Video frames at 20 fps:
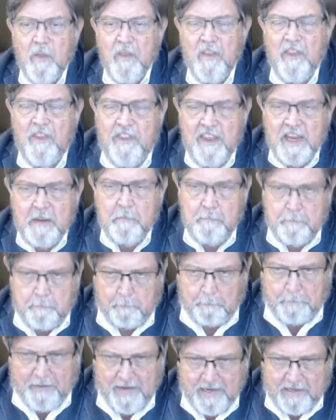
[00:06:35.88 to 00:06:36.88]
The
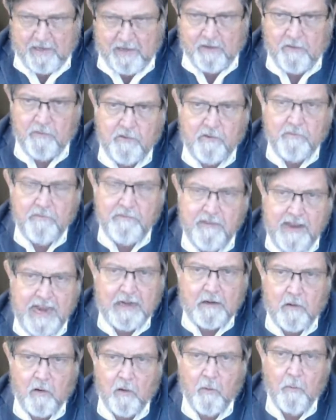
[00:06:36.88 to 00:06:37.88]
biggest
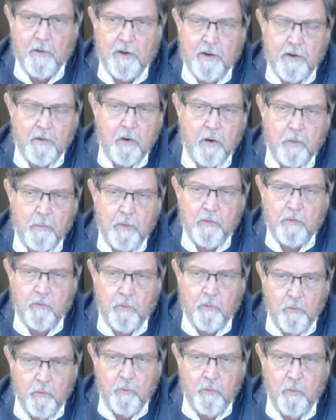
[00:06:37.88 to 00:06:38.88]
factor that determines
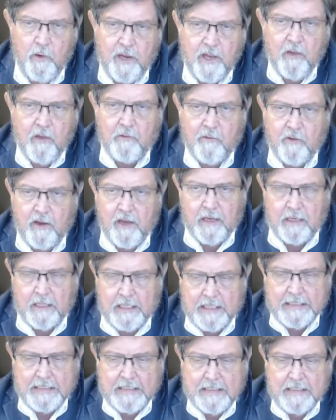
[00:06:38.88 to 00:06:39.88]
who gets a
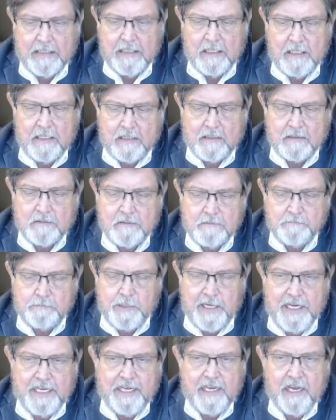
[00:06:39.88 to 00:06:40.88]

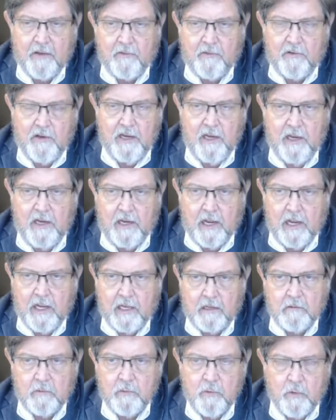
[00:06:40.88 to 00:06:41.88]
PTSD
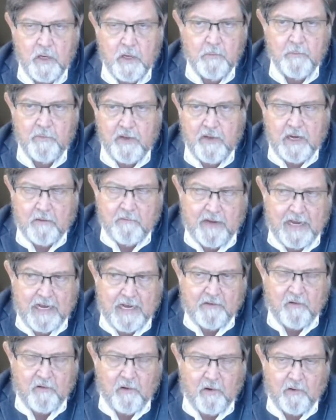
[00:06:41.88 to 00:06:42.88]
and who comes out of it
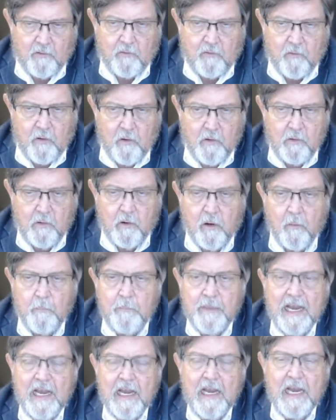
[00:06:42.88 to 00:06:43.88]
actually stronger
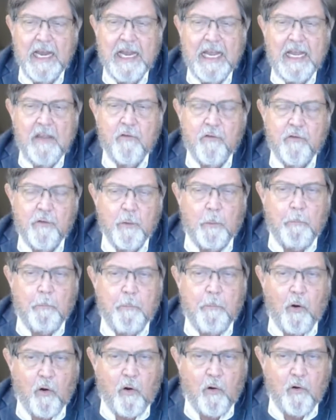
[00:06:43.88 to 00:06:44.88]
is the
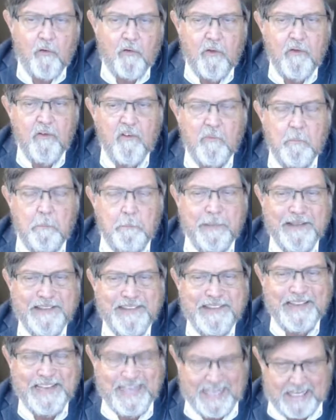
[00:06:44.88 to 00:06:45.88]
person's
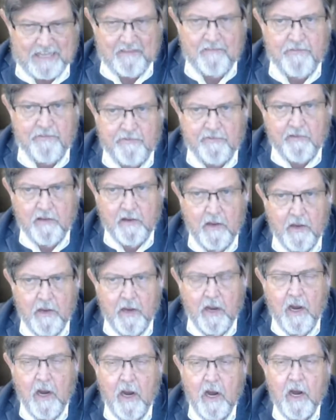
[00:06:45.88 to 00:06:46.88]
belief
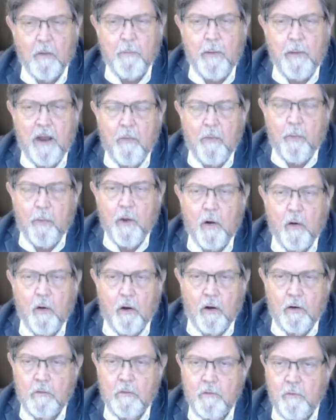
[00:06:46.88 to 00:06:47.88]
about their
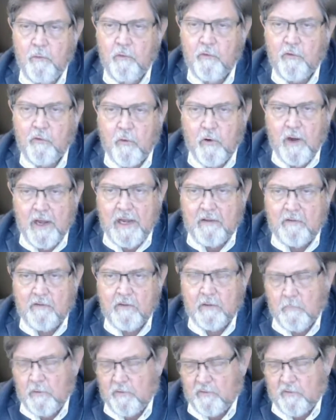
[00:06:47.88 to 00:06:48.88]
own strength
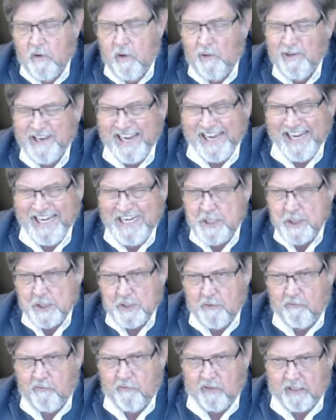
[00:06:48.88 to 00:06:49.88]
and what's called
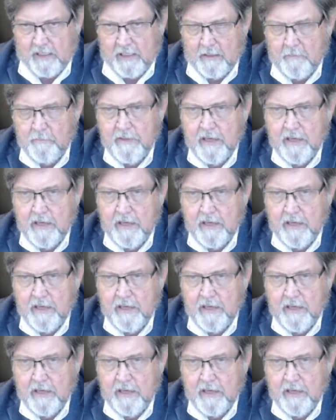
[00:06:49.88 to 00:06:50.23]
agency.